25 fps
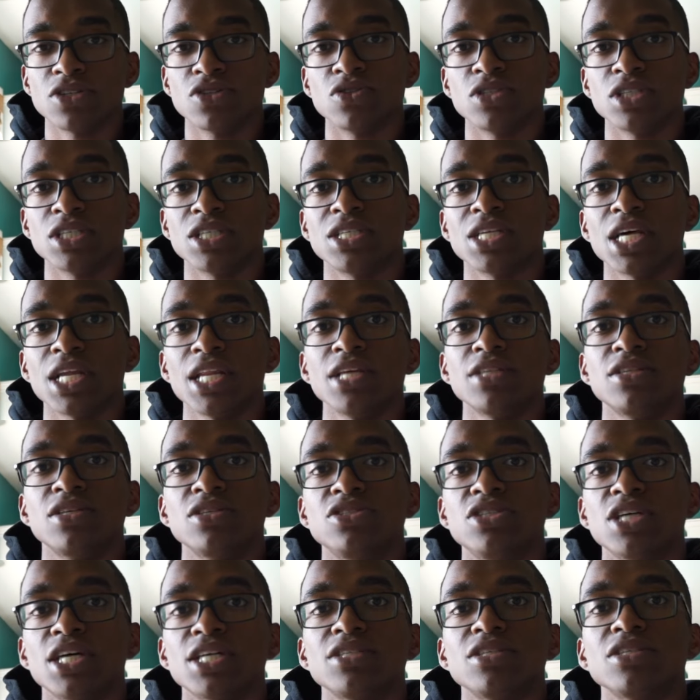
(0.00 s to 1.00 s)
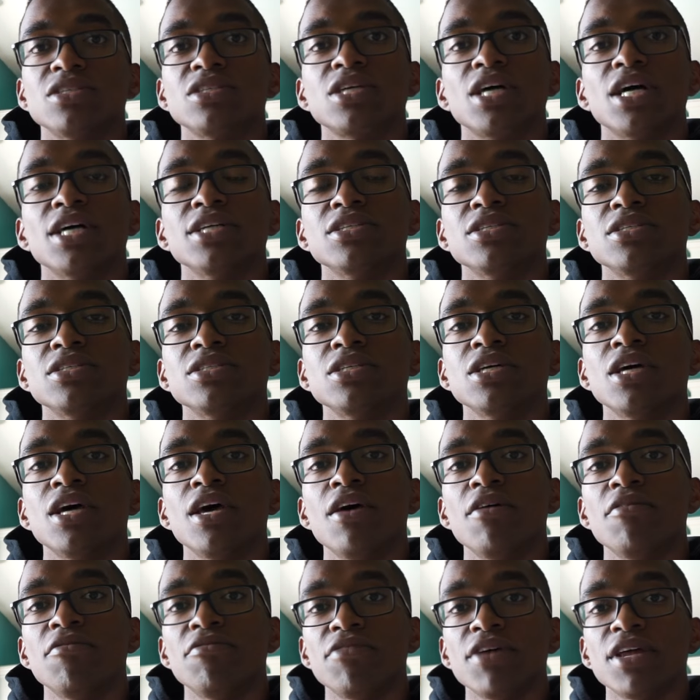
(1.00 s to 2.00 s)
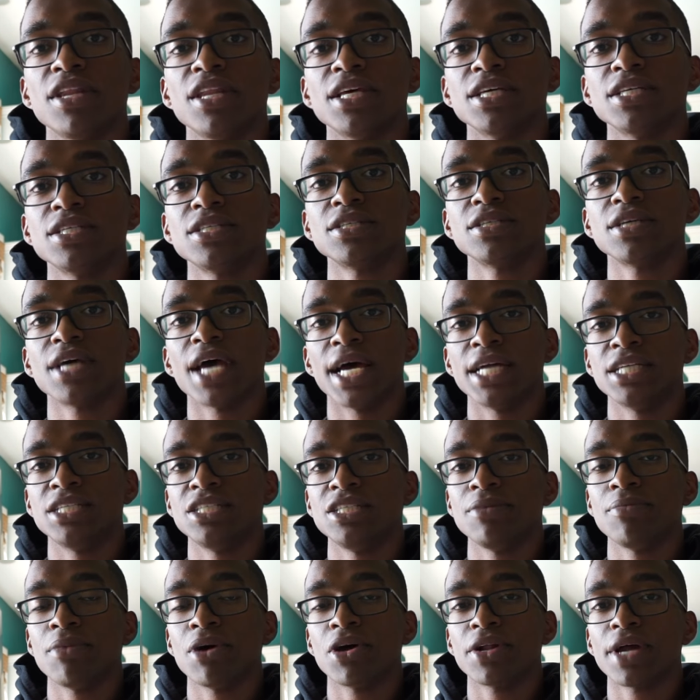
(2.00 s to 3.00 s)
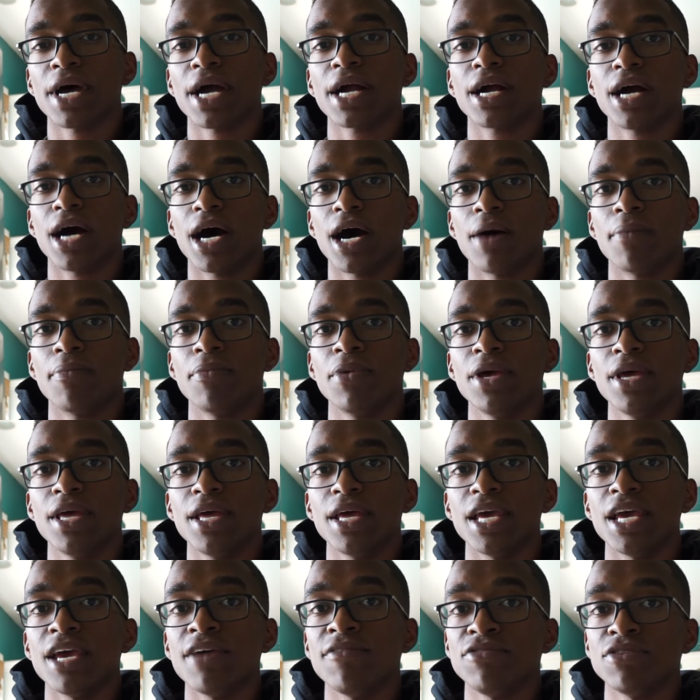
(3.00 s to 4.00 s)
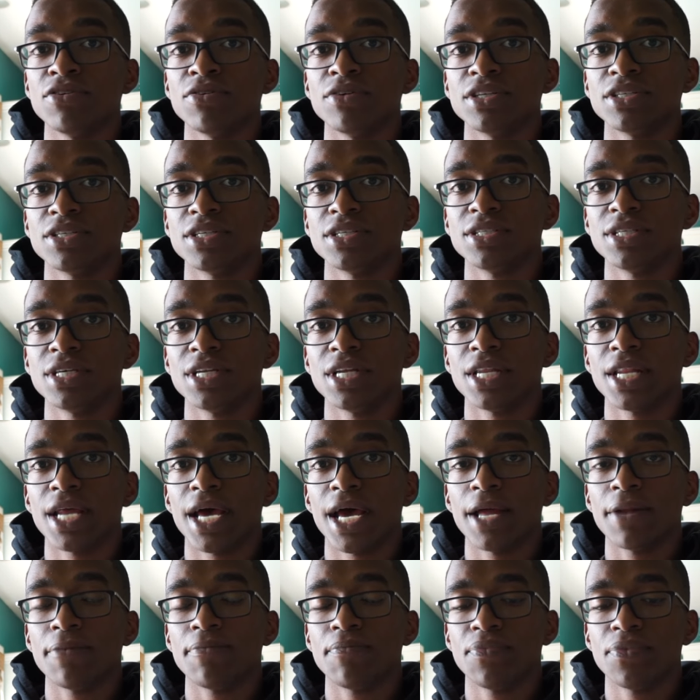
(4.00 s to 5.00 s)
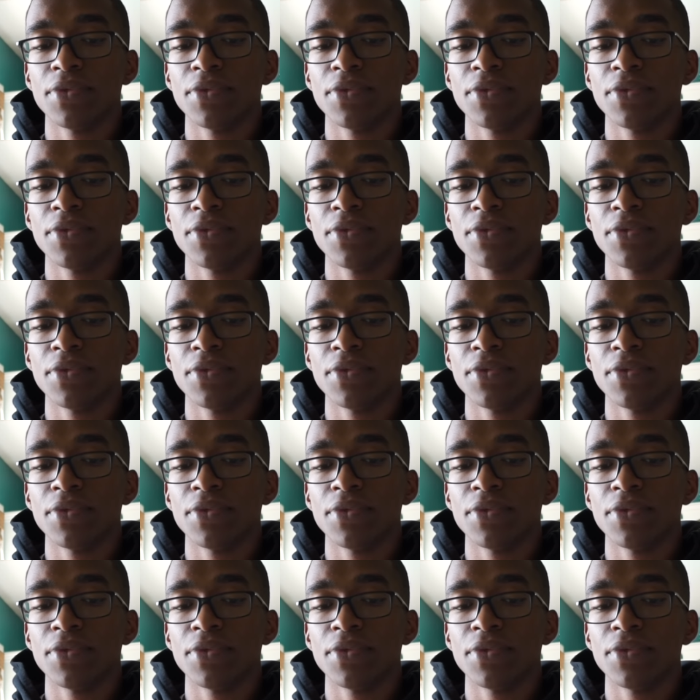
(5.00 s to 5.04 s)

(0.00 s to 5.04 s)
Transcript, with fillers: So just send it to justiscousinsfitness at gmail.com if you're interested in that.